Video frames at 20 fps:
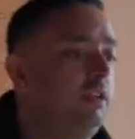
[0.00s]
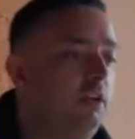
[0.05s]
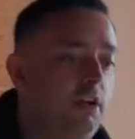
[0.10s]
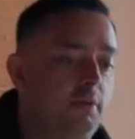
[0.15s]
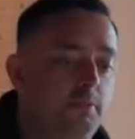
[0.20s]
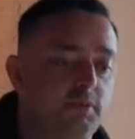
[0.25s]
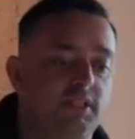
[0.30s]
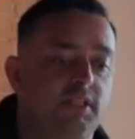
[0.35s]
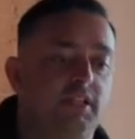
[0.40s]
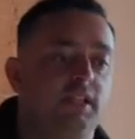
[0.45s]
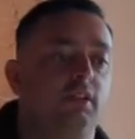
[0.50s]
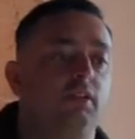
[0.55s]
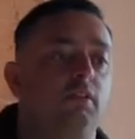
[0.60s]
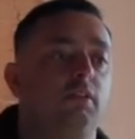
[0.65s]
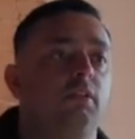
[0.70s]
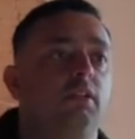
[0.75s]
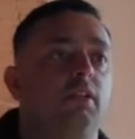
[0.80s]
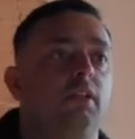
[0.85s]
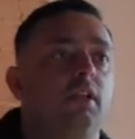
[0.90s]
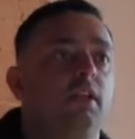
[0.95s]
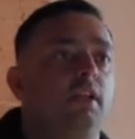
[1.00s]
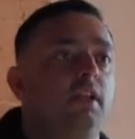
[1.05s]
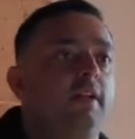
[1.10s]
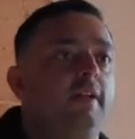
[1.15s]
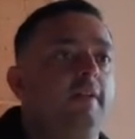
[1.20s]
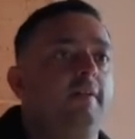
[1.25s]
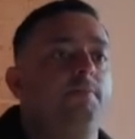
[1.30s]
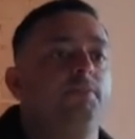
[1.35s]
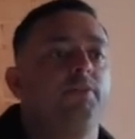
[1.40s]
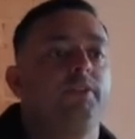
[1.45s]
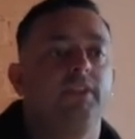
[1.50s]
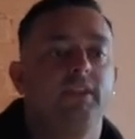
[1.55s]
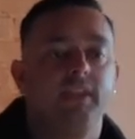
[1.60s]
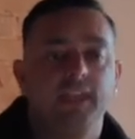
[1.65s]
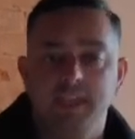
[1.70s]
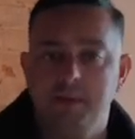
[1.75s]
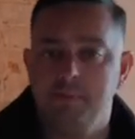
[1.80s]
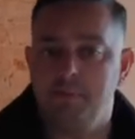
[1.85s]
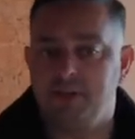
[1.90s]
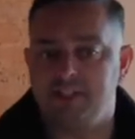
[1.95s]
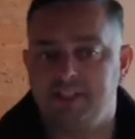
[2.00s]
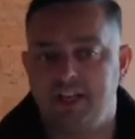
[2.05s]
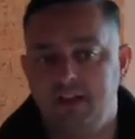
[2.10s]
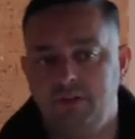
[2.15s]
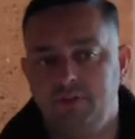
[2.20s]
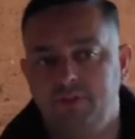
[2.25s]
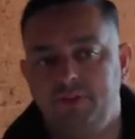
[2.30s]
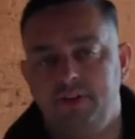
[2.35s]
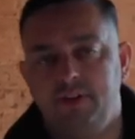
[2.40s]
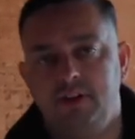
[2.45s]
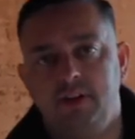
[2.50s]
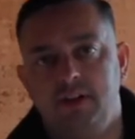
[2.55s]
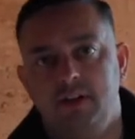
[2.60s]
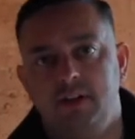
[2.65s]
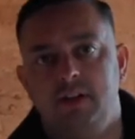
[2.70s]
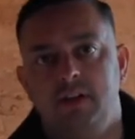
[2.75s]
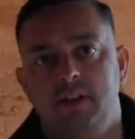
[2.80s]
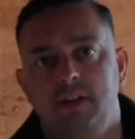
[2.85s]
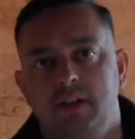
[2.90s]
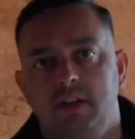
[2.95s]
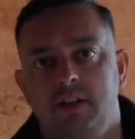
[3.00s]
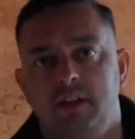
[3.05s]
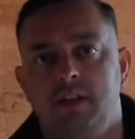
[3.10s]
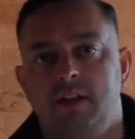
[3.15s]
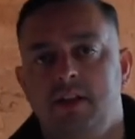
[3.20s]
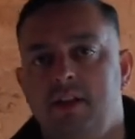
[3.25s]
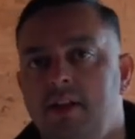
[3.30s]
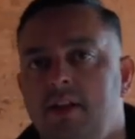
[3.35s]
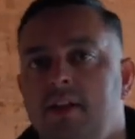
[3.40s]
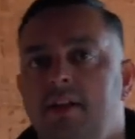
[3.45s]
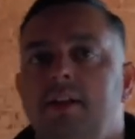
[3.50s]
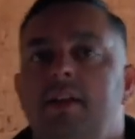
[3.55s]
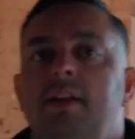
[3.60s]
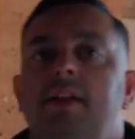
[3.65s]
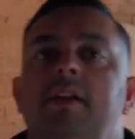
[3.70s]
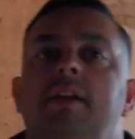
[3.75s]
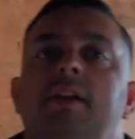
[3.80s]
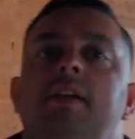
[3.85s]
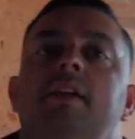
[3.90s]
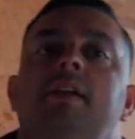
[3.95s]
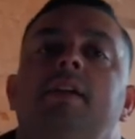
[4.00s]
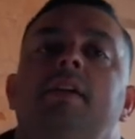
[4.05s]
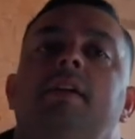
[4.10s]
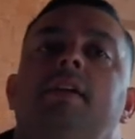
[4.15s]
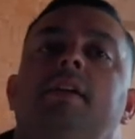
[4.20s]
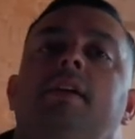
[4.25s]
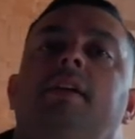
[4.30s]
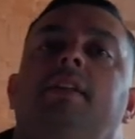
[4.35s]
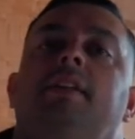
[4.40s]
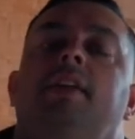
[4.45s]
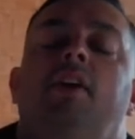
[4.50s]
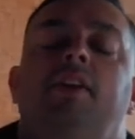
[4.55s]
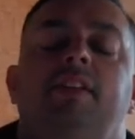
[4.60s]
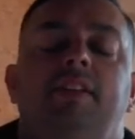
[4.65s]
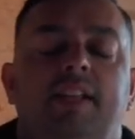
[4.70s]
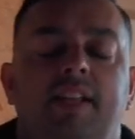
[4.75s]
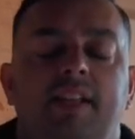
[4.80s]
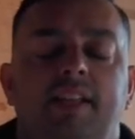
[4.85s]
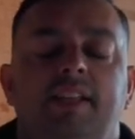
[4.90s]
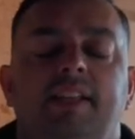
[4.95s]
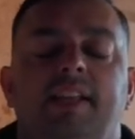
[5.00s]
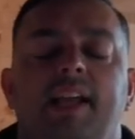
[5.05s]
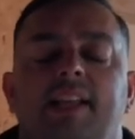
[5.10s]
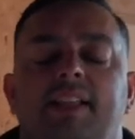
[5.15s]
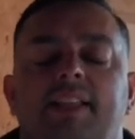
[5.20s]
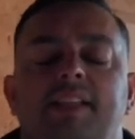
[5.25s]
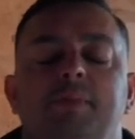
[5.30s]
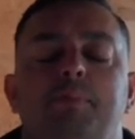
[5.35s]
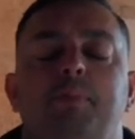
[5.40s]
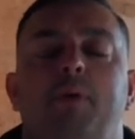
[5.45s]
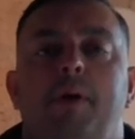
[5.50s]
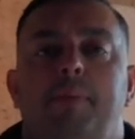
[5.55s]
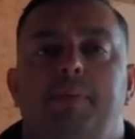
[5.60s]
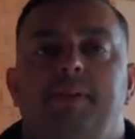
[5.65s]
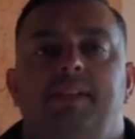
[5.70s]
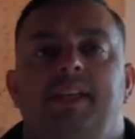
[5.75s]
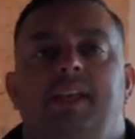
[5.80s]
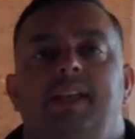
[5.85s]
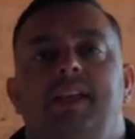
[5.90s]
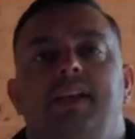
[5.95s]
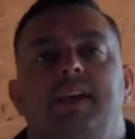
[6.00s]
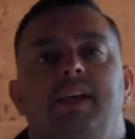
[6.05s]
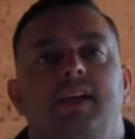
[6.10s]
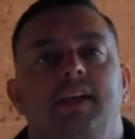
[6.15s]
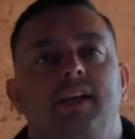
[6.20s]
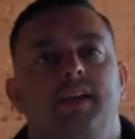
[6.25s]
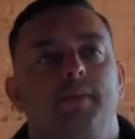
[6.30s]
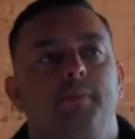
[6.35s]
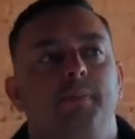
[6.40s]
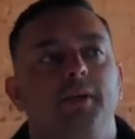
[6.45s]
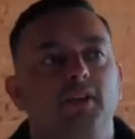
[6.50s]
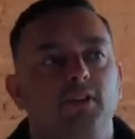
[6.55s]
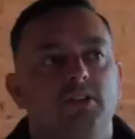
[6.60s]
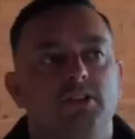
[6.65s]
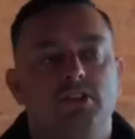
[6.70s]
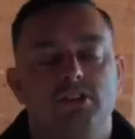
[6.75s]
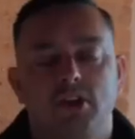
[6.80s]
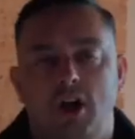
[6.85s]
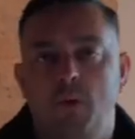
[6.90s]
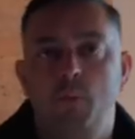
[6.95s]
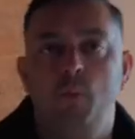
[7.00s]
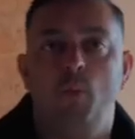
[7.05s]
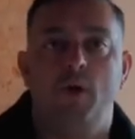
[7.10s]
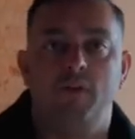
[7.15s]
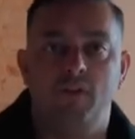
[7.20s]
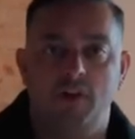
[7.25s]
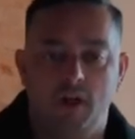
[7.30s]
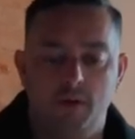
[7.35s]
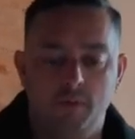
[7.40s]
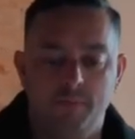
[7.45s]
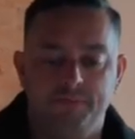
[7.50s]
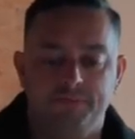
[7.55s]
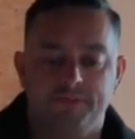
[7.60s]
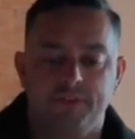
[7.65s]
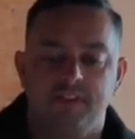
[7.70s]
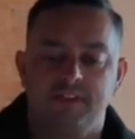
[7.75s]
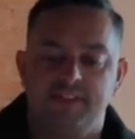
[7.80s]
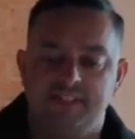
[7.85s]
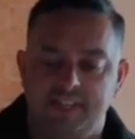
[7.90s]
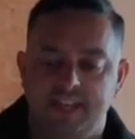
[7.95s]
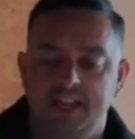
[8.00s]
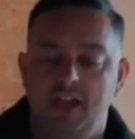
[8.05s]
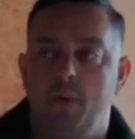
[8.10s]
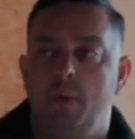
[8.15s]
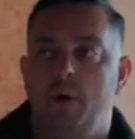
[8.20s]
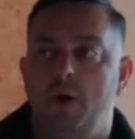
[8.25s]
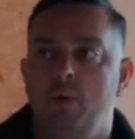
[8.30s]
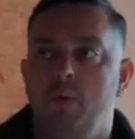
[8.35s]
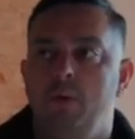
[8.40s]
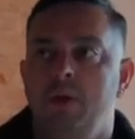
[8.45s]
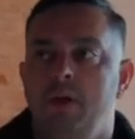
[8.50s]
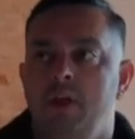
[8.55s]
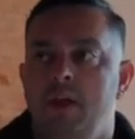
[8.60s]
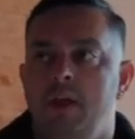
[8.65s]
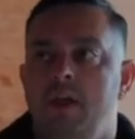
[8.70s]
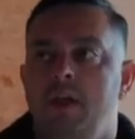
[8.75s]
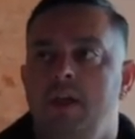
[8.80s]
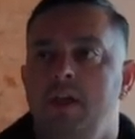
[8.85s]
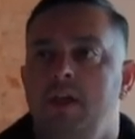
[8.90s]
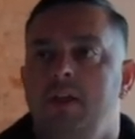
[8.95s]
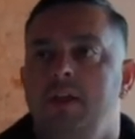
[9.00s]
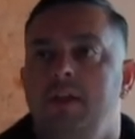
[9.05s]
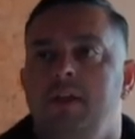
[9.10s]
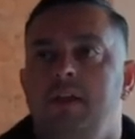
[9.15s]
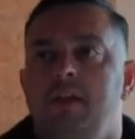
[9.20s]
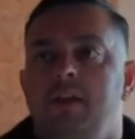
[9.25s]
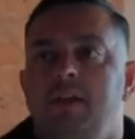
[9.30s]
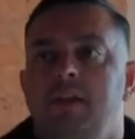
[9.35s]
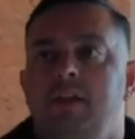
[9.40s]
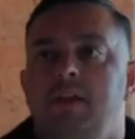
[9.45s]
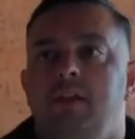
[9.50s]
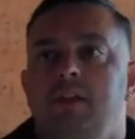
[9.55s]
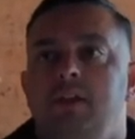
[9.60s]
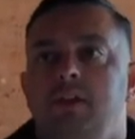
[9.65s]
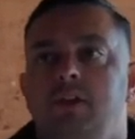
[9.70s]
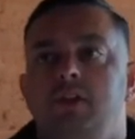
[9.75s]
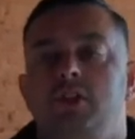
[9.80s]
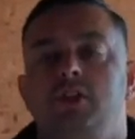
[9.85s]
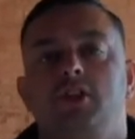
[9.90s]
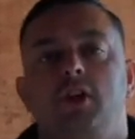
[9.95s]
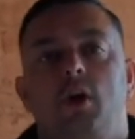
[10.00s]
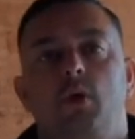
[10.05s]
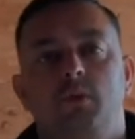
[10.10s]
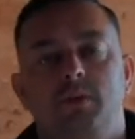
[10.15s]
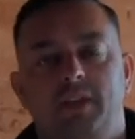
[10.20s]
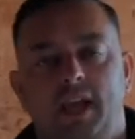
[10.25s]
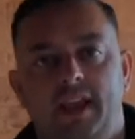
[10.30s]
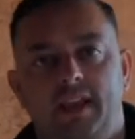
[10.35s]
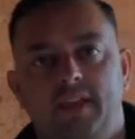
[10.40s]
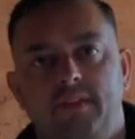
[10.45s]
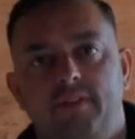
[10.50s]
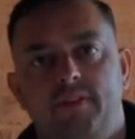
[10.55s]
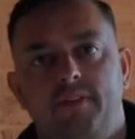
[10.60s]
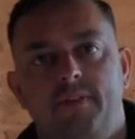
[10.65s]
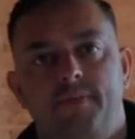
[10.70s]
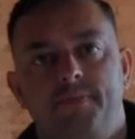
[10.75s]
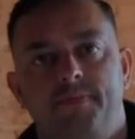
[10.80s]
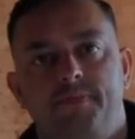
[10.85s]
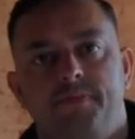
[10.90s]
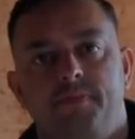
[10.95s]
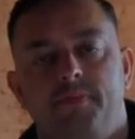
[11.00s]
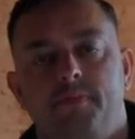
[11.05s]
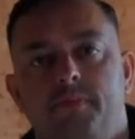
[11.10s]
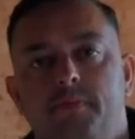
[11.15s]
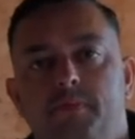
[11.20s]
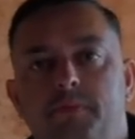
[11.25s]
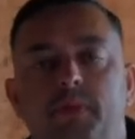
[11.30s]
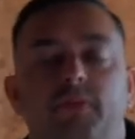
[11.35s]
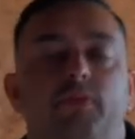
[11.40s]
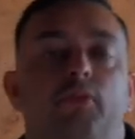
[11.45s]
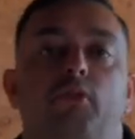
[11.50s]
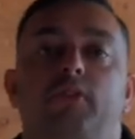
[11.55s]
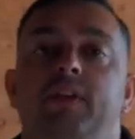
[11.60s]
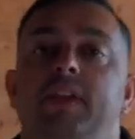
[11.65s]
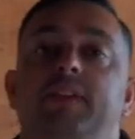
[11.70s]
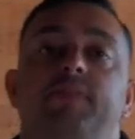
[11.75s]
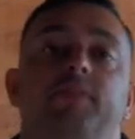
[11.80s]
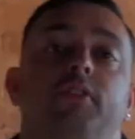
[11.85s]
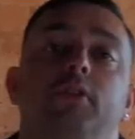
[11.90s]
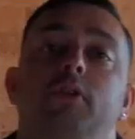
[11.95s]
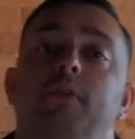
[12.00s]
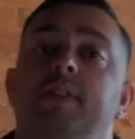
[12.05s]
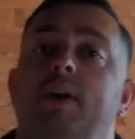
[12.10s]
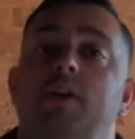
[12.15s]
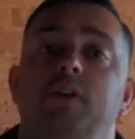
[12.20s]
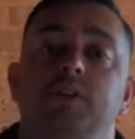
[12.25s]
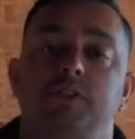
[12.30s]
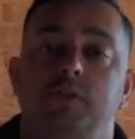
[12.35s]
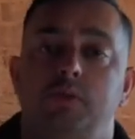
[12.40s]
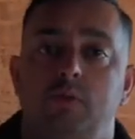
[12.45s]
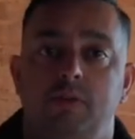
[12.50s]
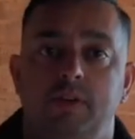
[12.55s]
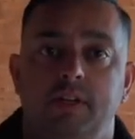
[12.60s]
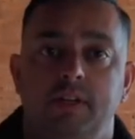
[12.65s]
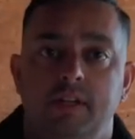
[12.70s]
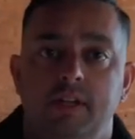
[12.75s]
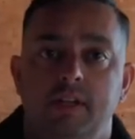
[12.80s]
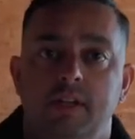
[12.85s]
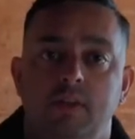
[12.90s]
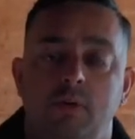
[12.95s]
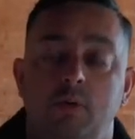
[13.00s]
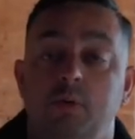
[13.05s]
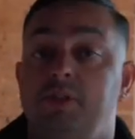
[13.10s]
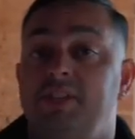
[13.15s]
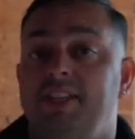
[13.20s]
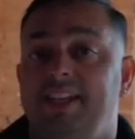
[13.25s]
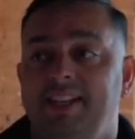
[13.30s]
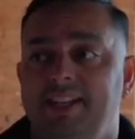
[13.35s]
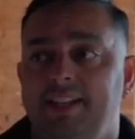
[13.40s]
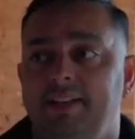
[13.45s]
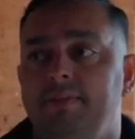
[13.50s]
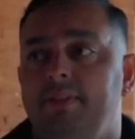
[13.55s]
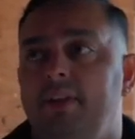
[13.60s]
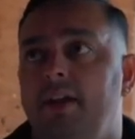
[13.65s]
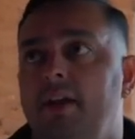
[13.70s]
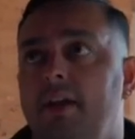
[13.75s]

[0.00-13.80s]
I'm still kicking myself that I didn't get this property because Tom Warrilow, COO, showed Dave before he even knew that I'd saw it or seen it.